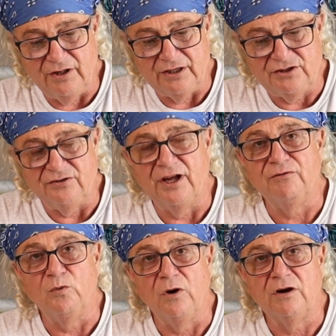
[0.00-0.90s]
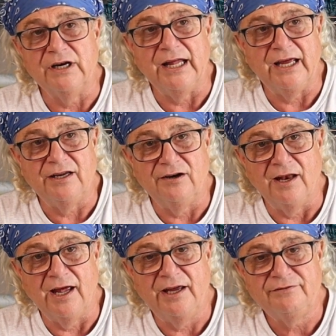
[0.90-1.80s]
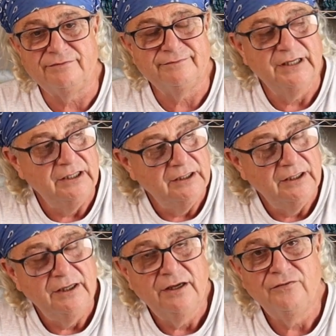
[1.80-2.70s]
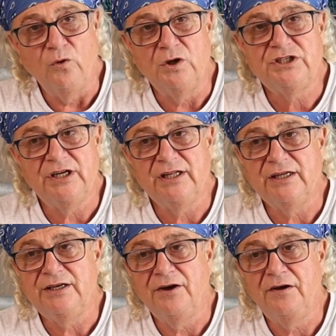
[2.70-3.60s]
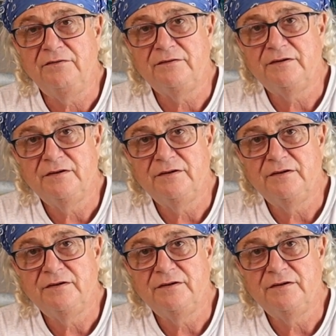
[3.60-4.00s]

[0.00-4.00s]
that you never work a day in your life, fortunately, y'all,